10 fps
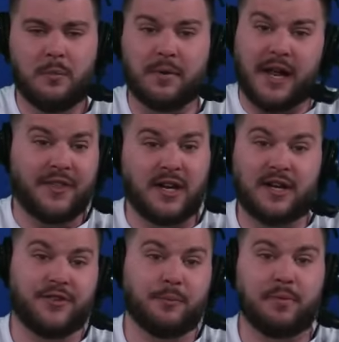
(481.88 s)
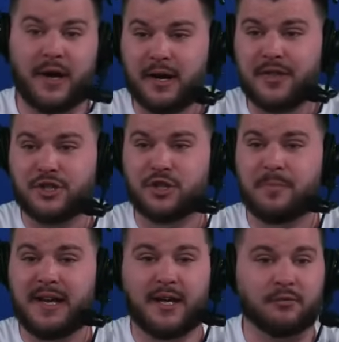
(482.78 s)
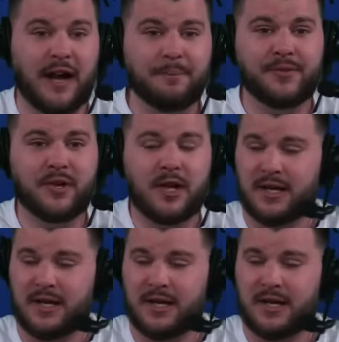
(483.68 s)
But I think he's a player that should be getting reps.